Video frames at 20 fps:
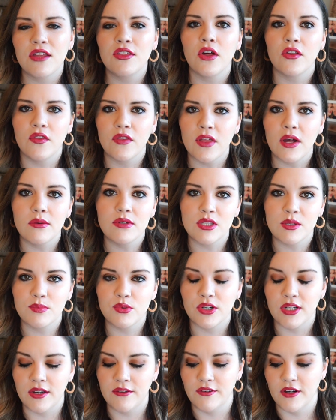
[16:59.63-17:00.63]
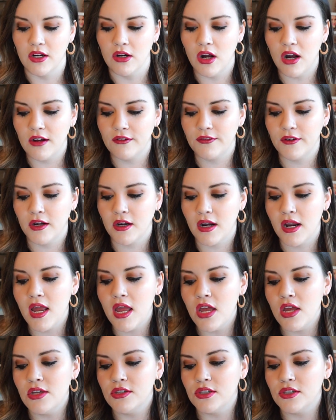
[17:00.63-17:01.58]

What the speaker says: I thought that was a pretty fair offer.